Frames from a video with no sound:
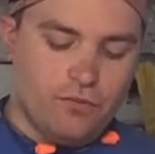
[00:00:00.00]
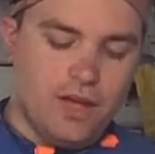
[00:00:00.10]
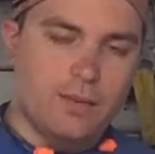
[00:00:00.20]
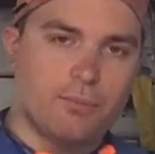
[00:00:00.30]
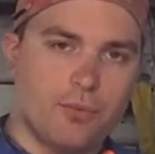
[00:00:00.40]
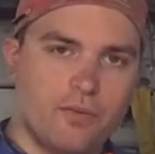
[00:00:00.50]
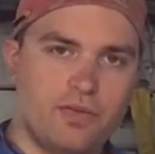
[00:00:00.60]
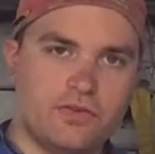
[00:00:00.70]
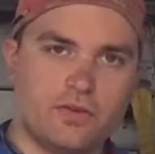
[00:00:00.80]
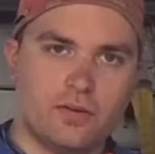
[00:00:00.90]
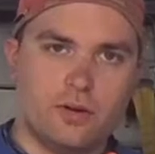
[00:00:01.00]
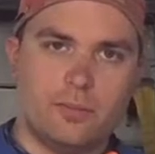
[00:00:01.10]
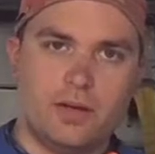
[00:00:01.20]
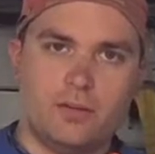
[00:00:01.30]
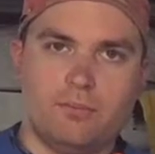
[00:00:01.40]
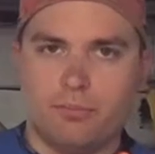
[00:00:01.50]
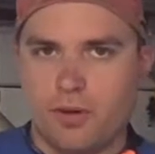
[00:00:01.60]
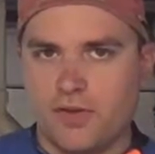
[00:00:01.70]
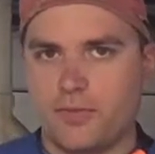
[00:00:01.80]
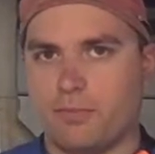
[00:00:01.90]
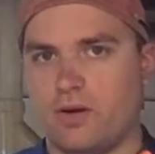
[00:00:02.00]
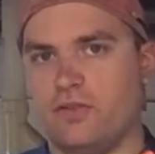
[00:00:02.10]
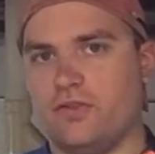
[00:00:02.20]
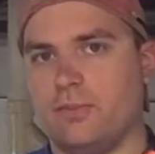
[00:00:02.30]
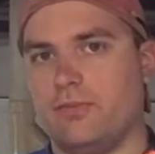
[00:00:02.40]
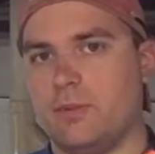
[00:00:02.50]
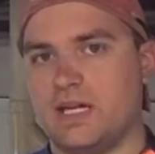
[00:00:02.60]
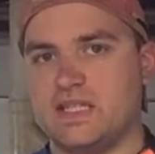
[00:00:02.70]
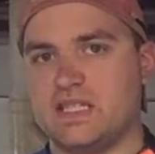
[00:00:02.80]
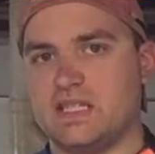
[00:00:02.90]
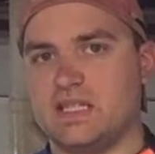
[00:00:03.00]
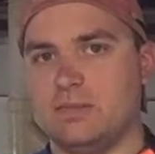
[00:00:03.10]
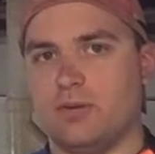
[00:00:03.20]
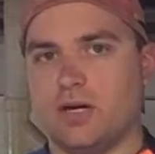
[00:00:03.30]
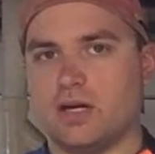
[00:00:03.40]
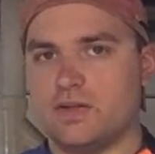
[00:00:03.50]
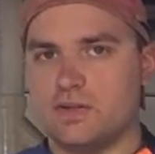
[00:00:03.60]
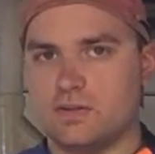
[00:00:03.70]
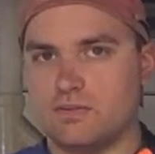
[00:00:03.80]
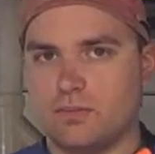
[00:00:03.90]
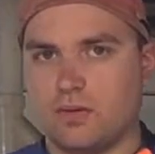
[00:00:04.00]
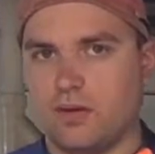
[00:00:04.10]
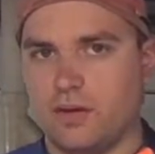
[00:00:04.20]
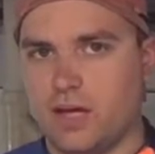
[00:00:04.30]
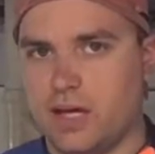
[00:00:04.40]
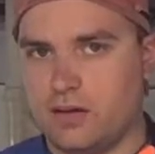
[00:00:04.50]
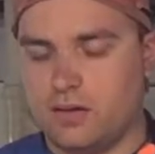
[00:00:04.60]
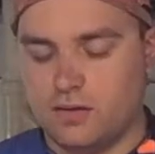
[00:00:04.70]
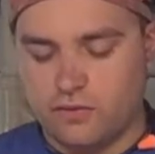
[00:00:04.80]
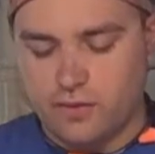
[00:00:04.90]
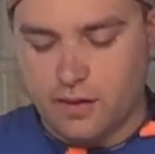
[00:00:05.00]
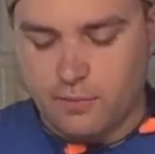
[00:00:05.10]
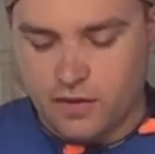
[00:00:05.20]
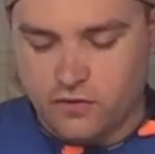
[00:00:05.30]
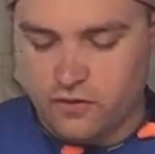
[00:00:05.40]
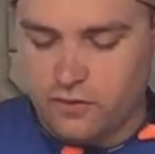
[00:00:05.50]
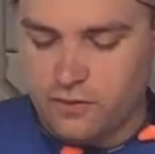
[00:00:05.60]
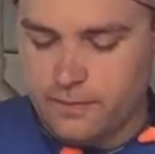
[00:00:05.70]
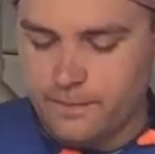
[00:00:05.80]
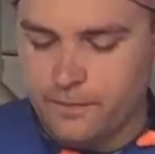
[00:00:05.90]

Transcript: they improved this a little bit and brought the price up to about 60 bucks with all the added things that I mentioned.